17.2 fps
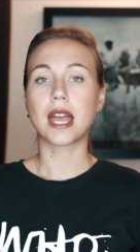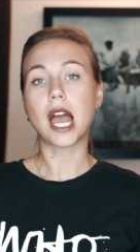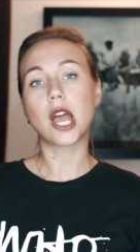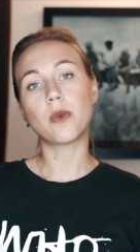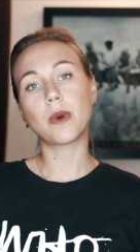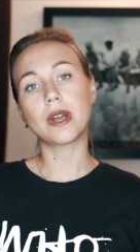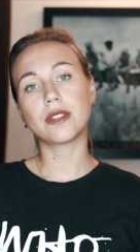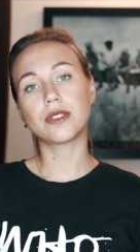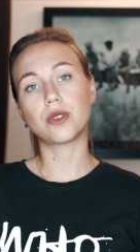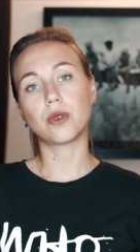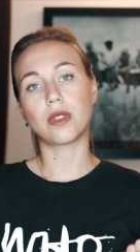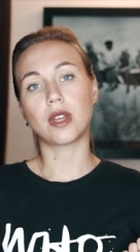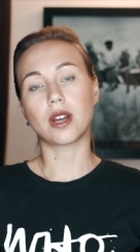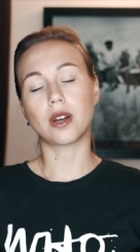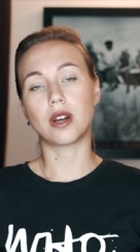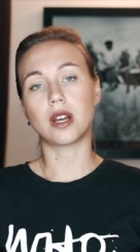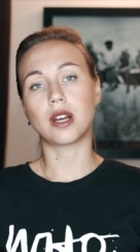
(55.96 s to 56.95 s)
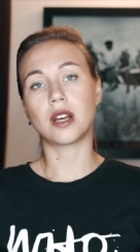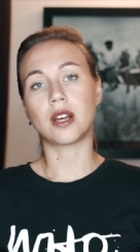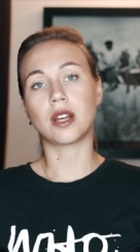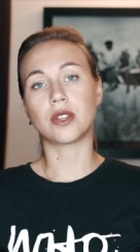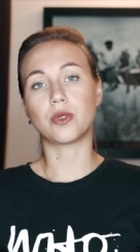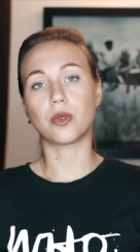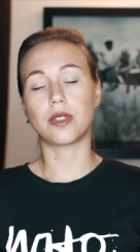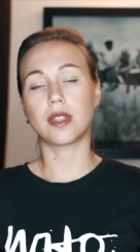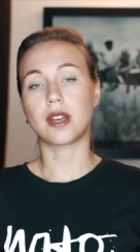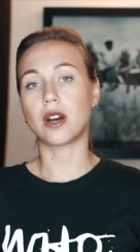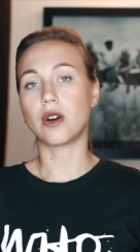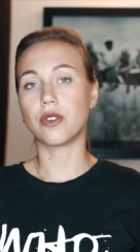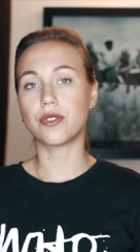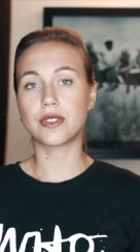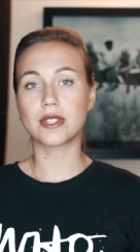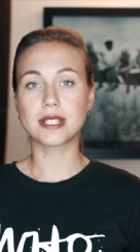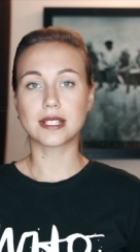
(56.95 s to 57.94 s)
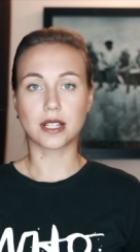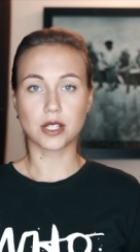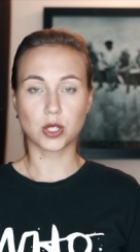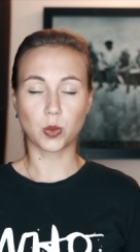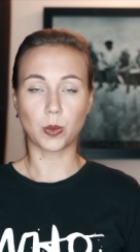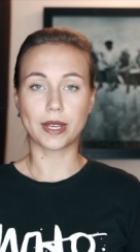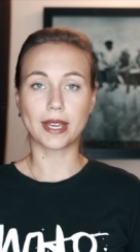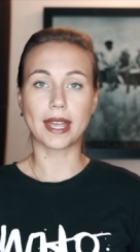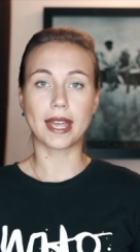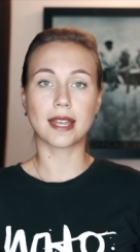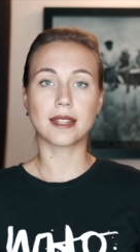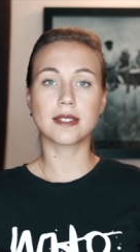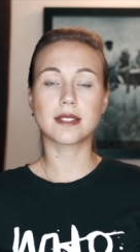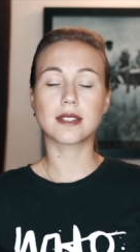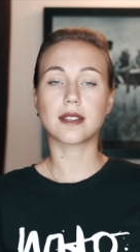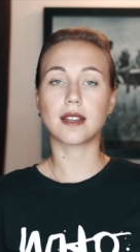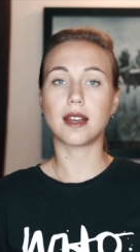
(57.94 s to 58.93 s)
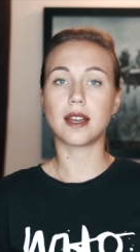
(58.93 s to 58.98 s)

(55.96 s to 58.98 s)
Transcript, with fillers: I went to the office last weekend